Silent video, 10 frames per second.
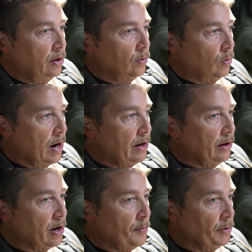ran it
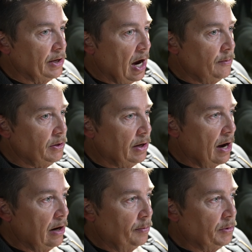a couple times and
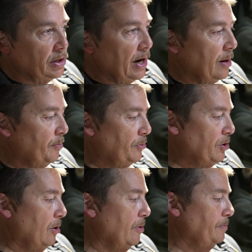got it up to temp,
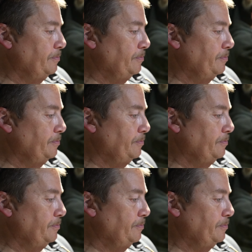so